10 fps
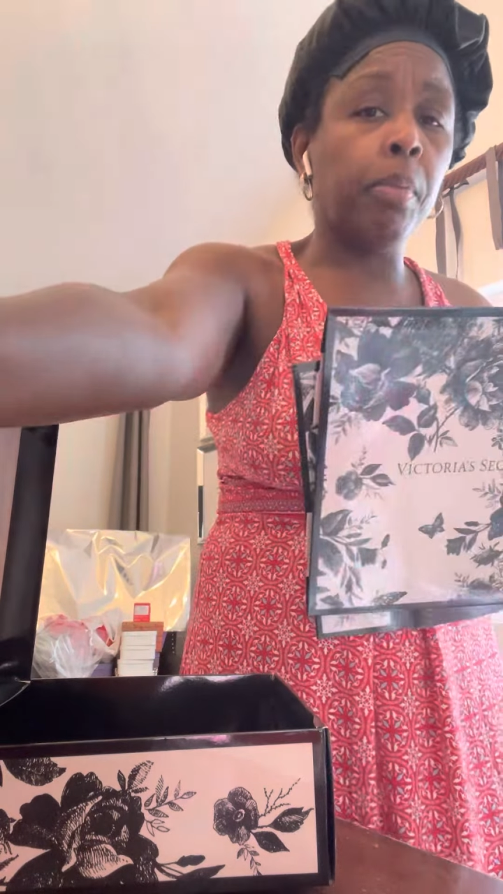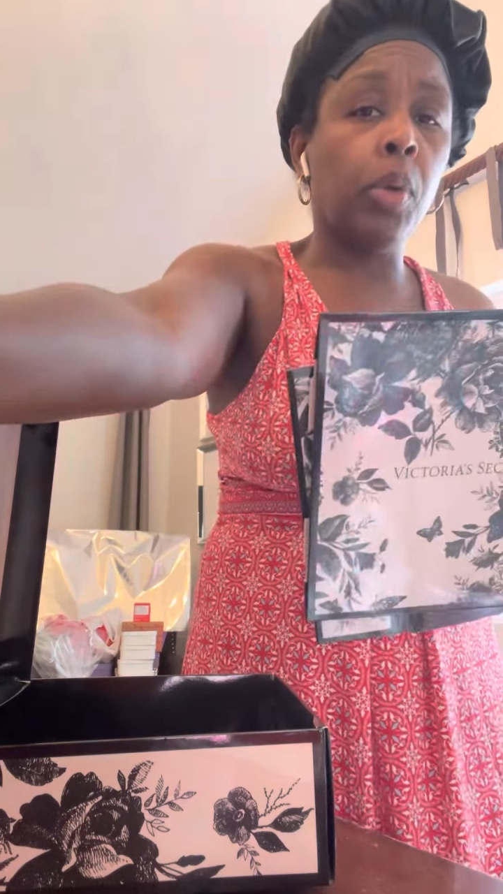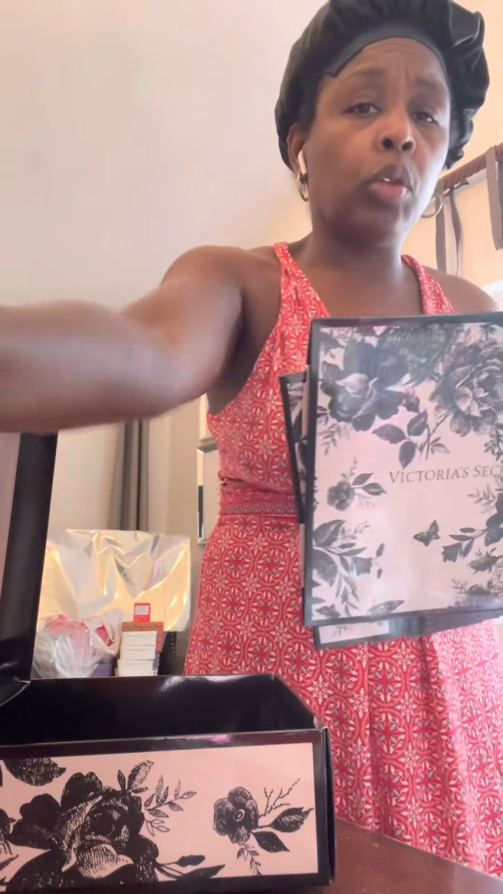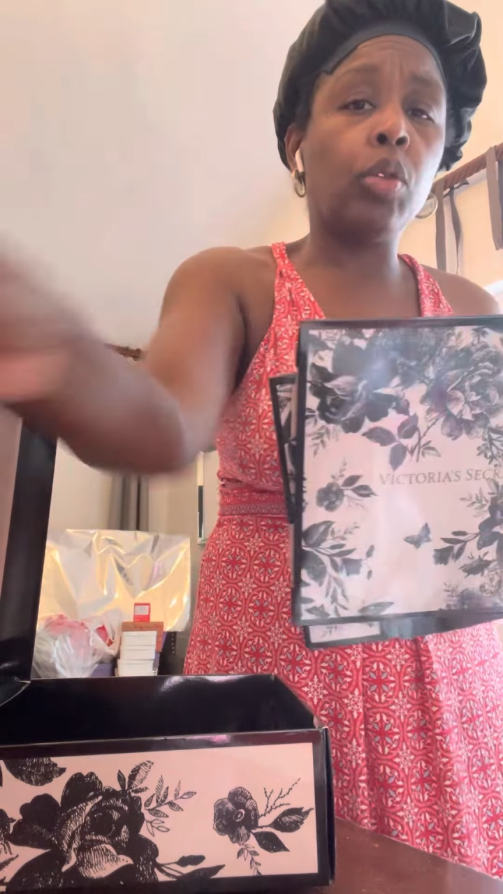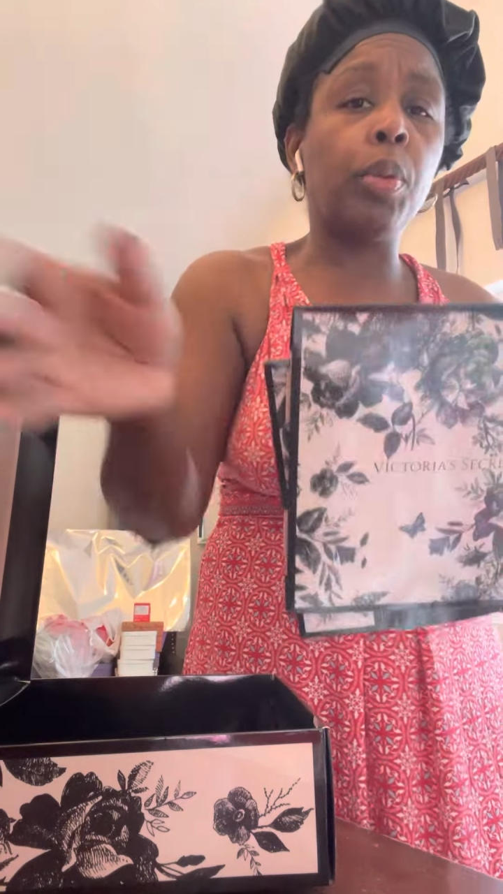
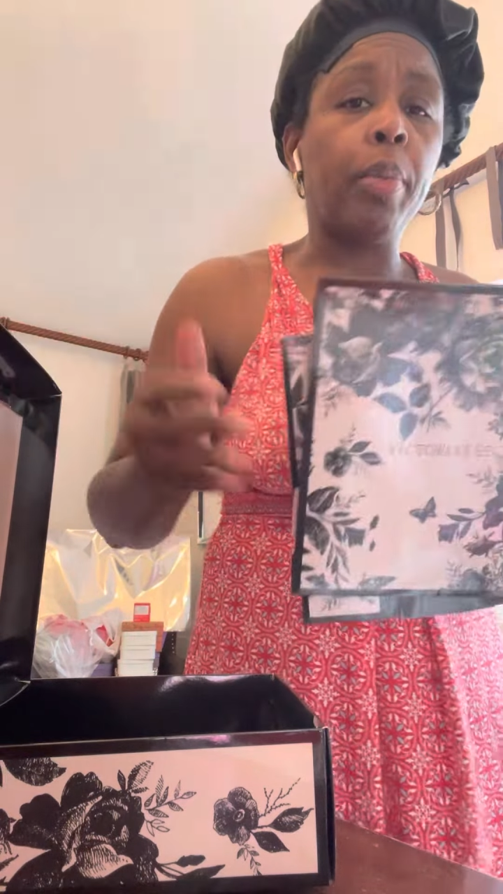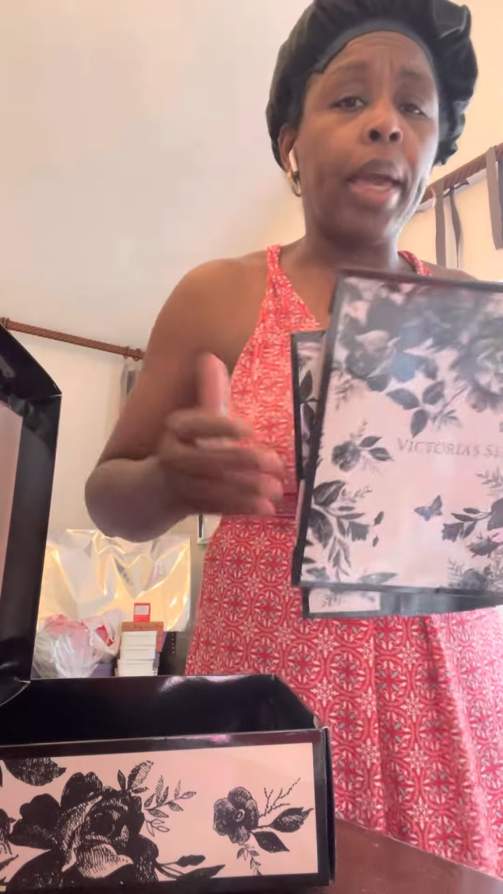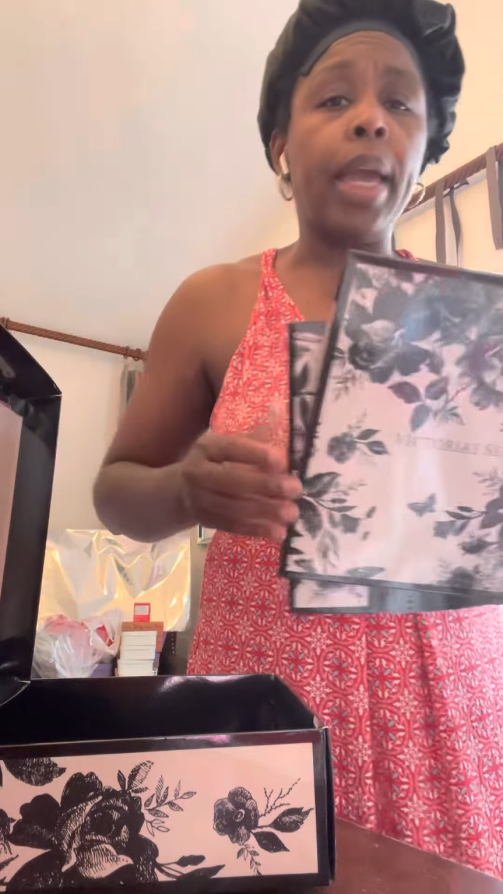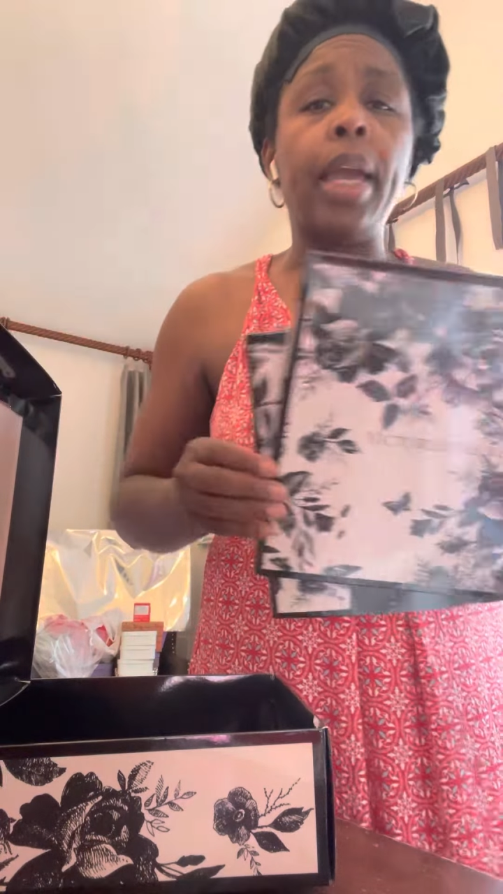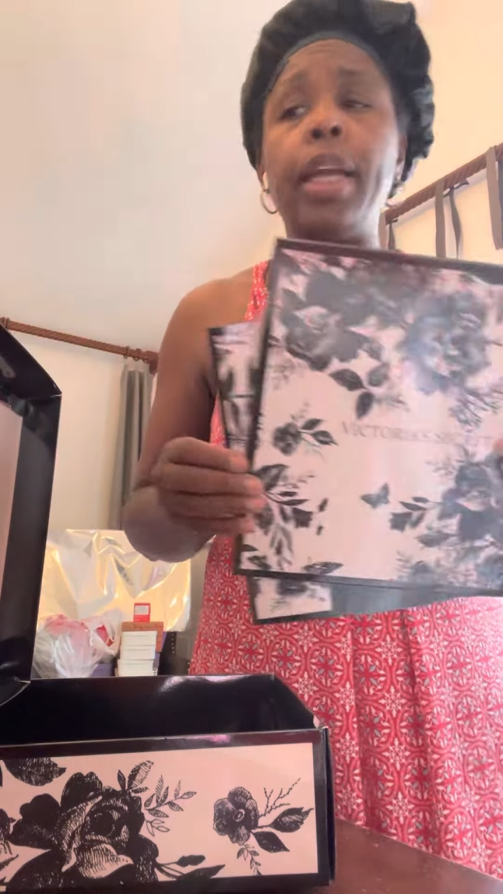multiple
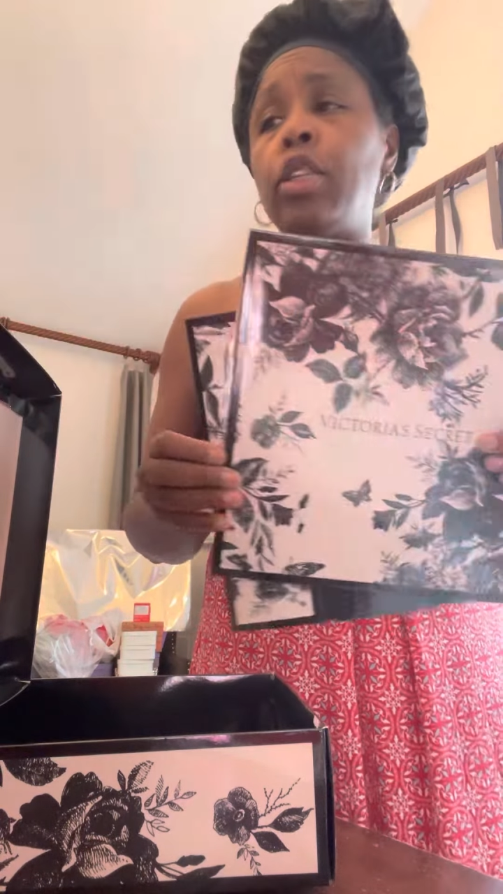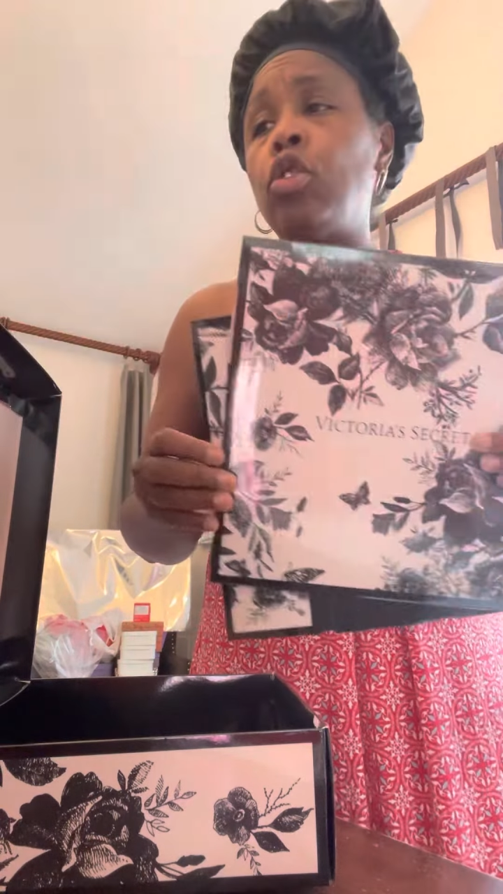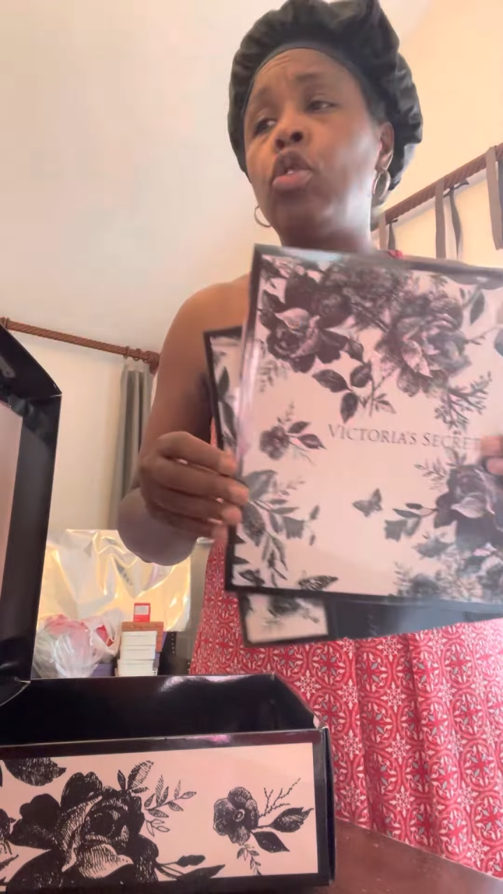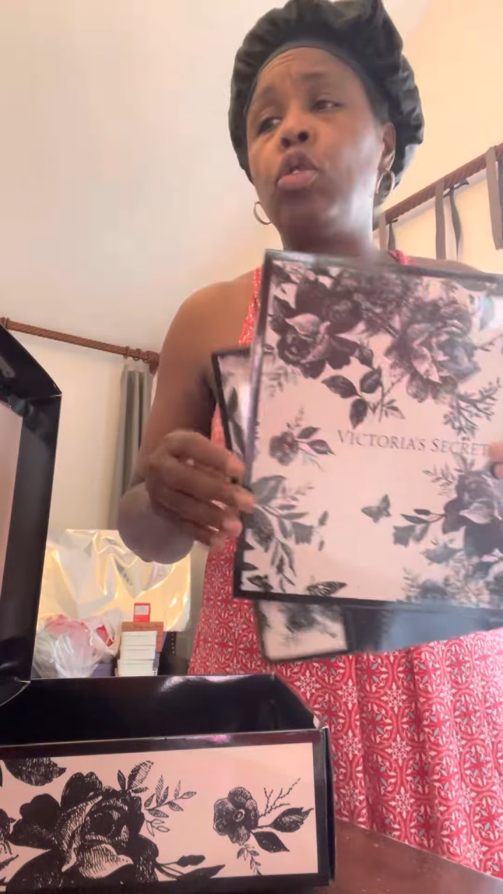bags to